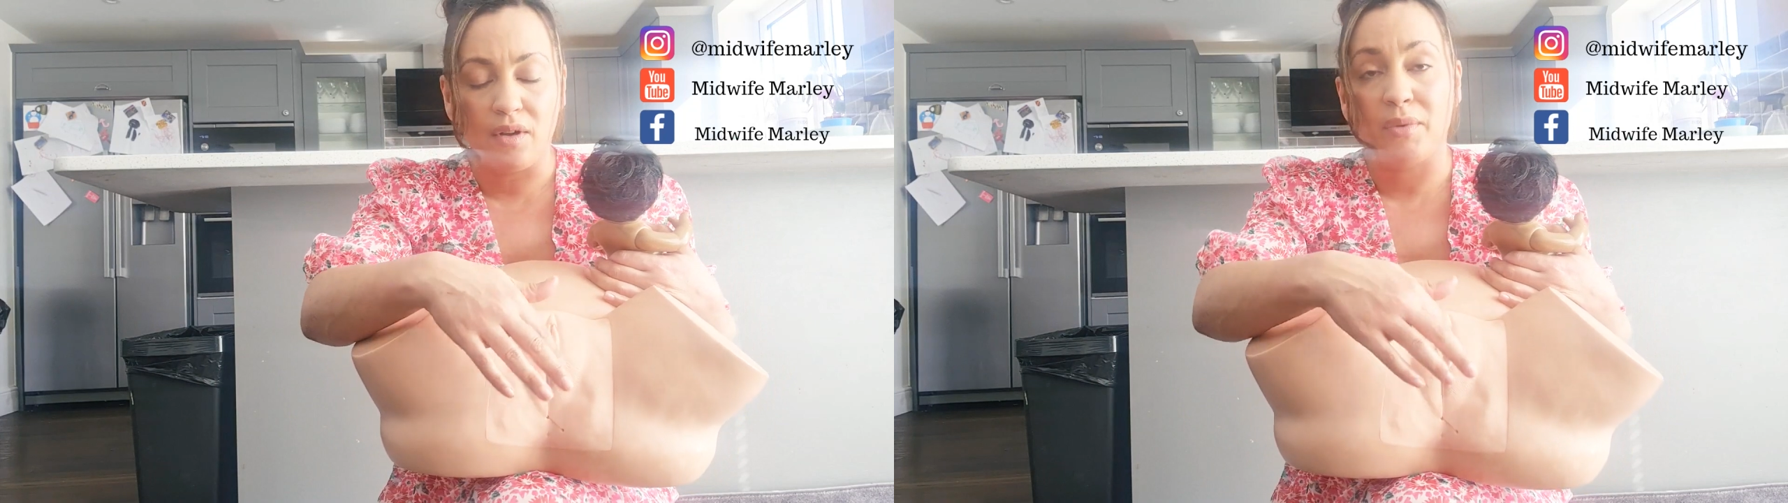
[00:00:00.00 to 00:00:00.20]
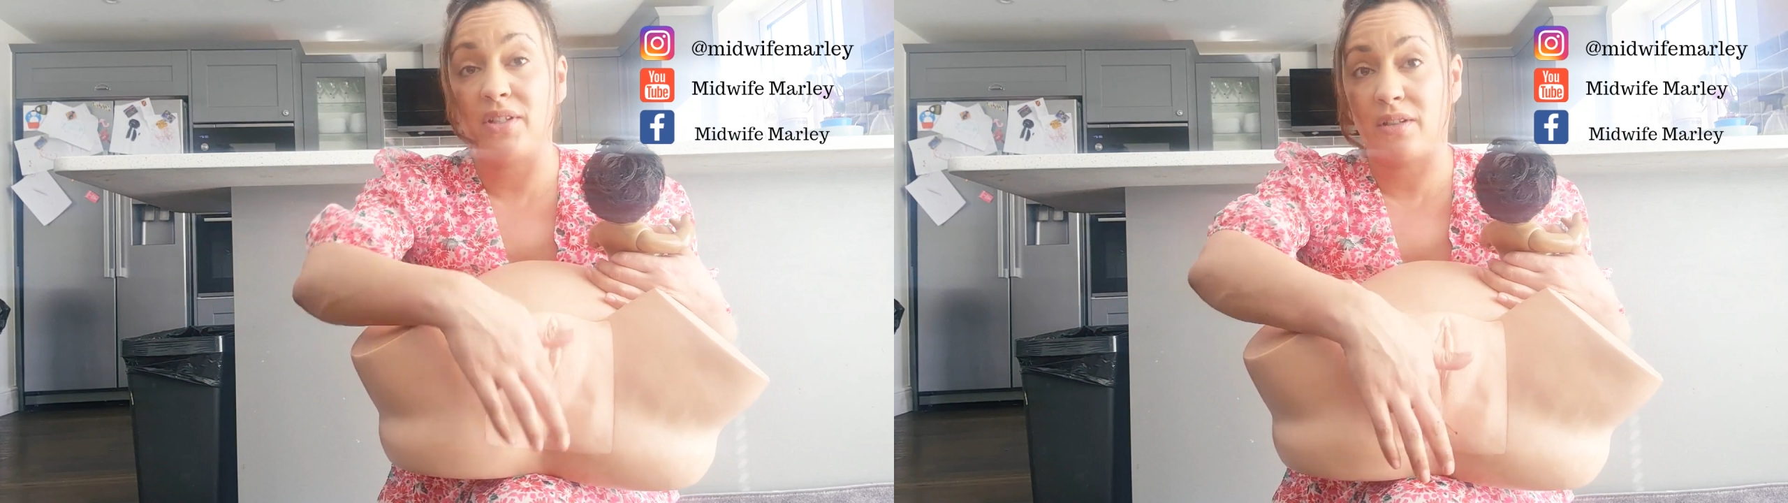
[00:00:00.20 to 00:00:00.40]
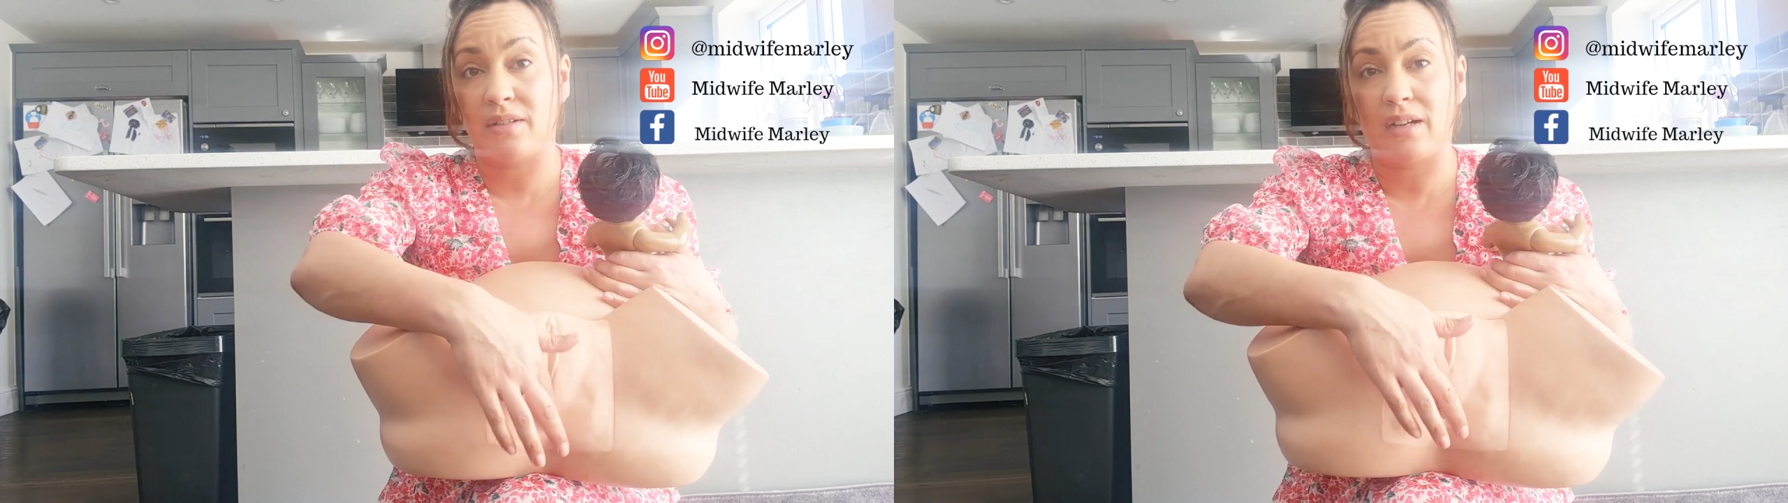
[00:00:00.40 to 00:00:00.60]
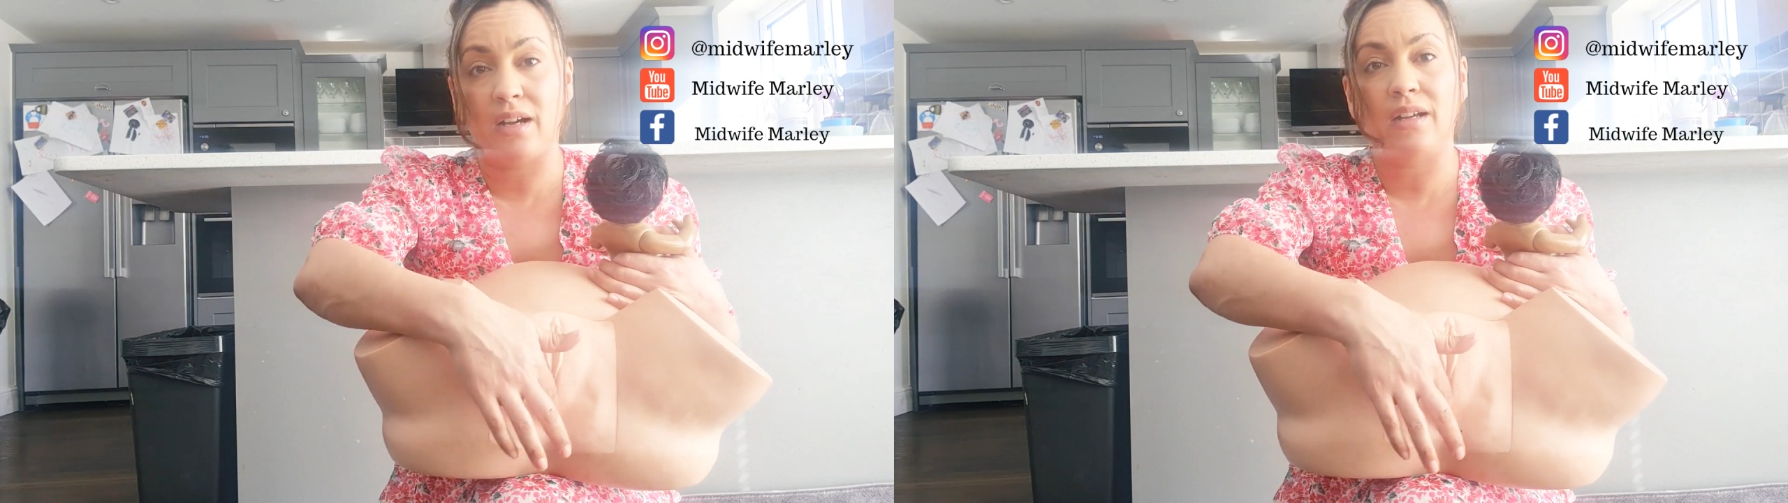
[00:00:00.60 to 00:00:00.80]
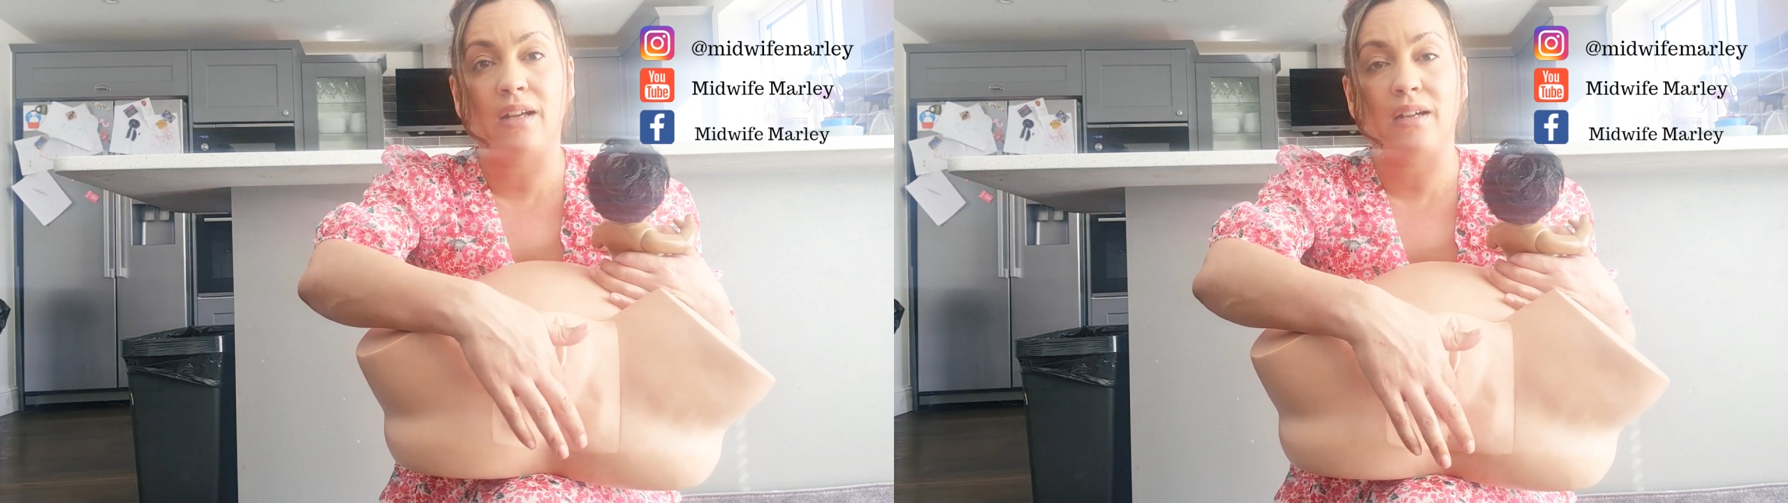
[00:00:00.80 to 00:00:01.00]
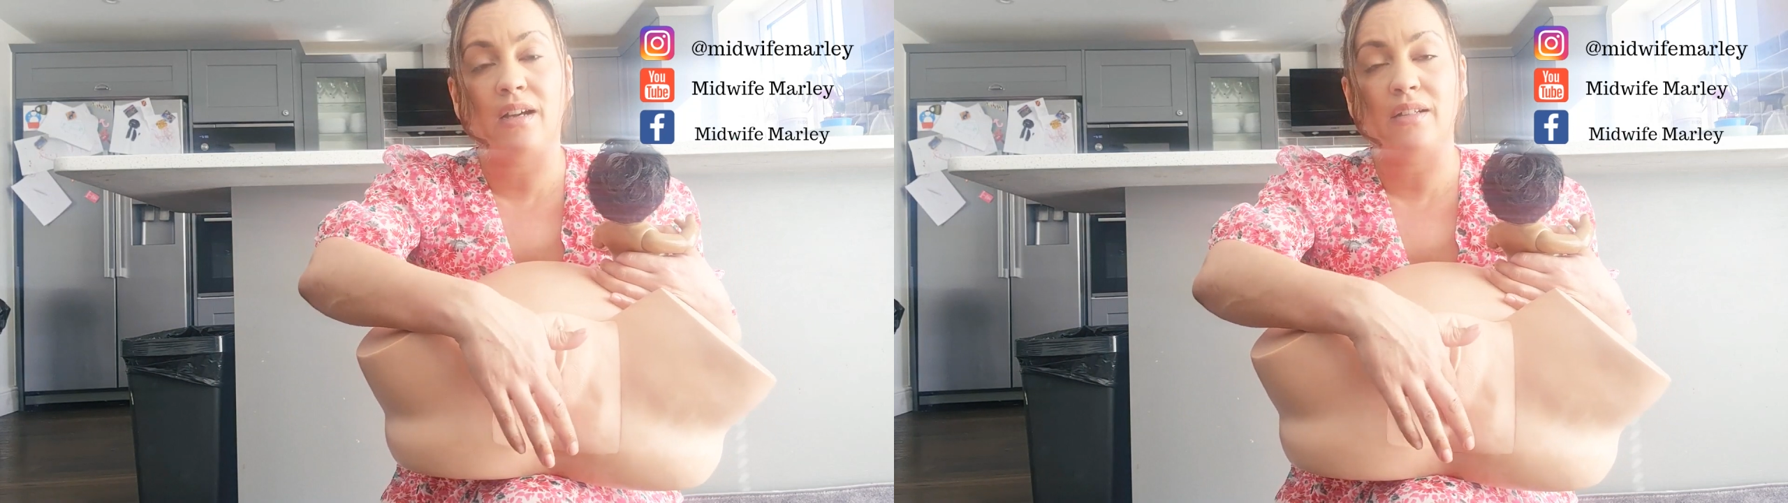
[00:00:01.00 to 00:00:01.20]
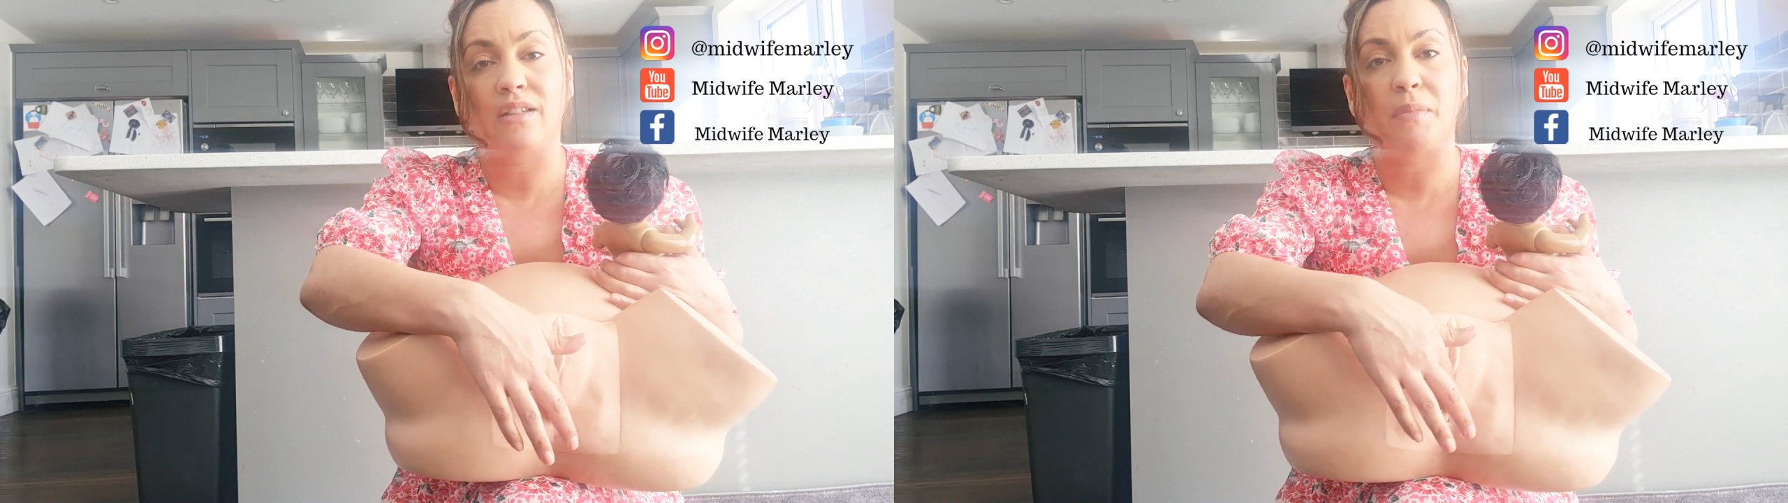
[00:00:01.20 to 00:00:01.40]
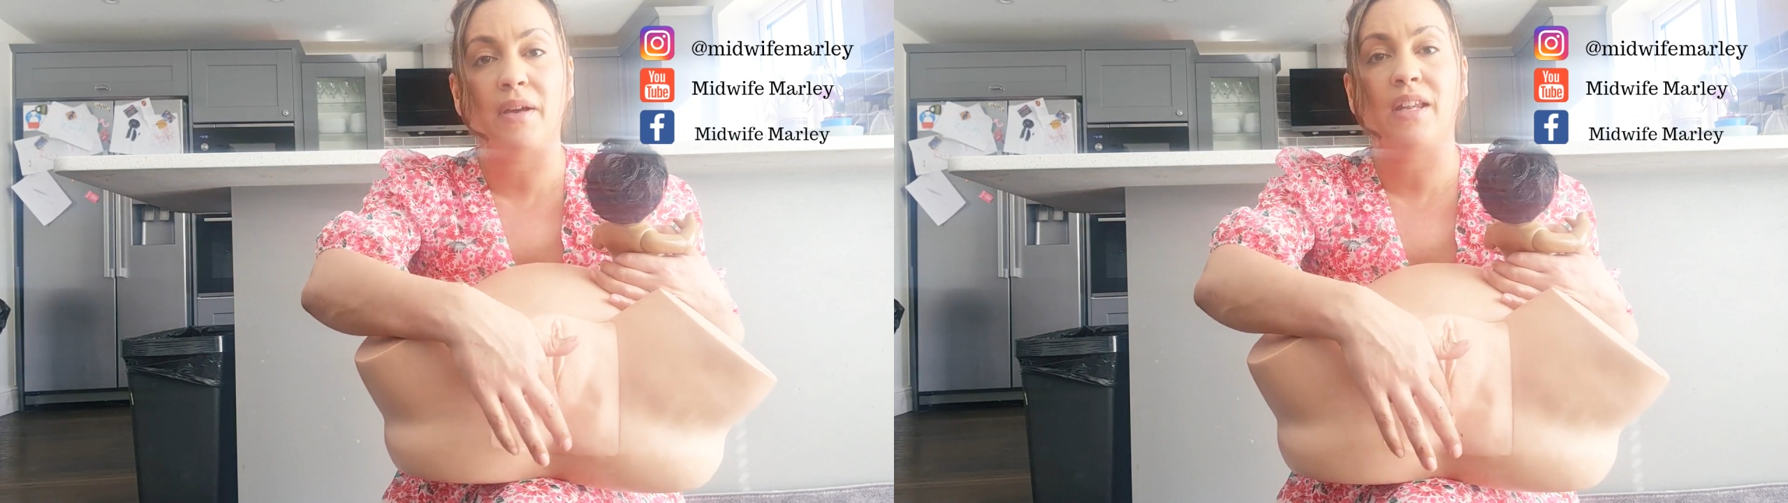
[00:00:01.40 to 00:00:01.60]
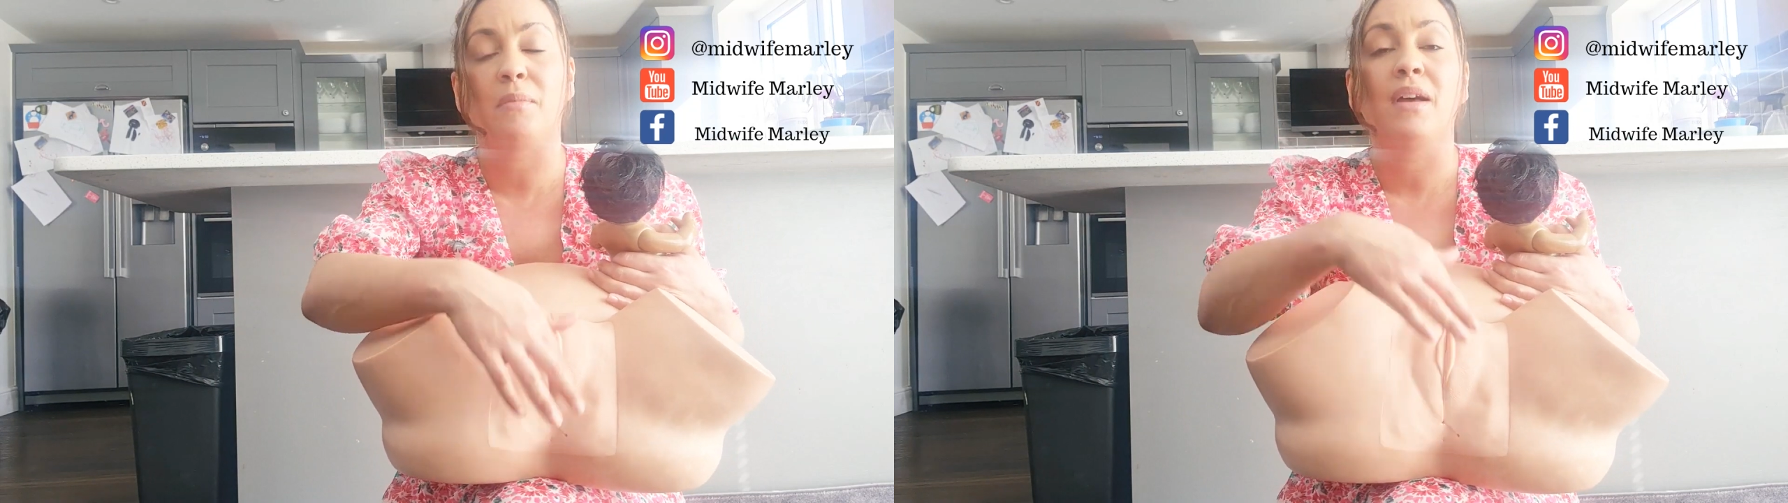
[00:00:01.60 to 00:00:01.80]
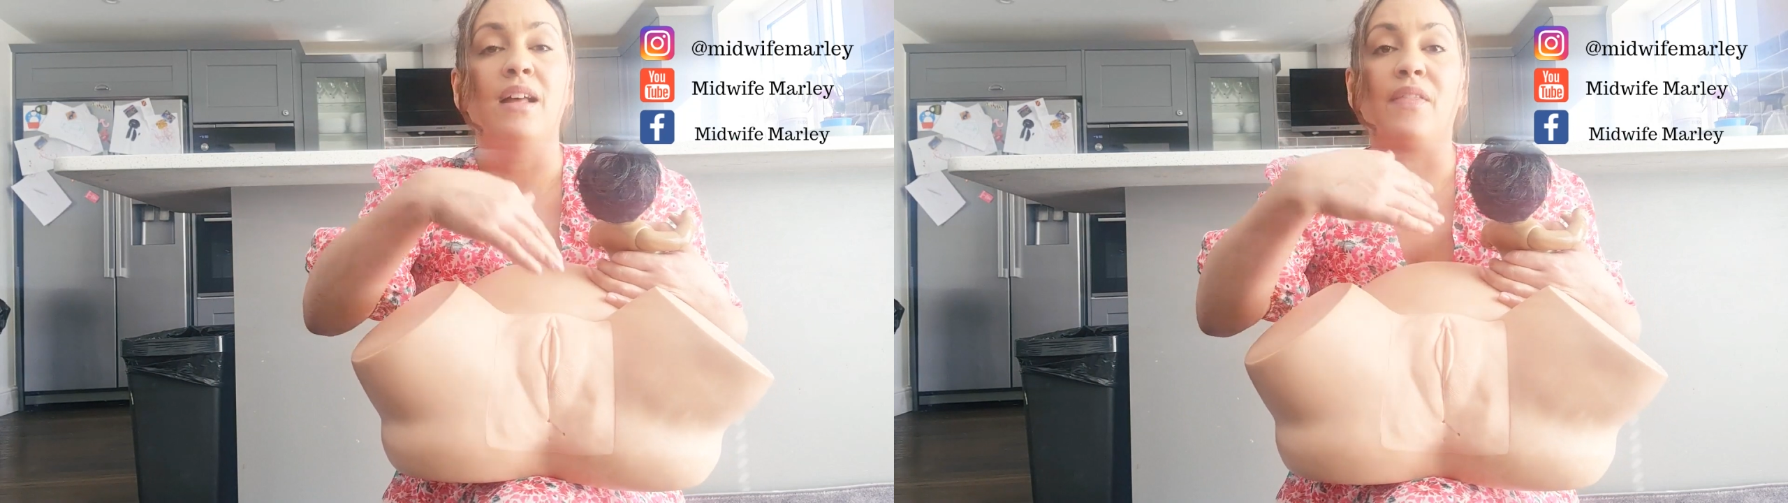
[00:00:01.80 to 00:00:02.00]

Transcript: which is a cut of the perineum,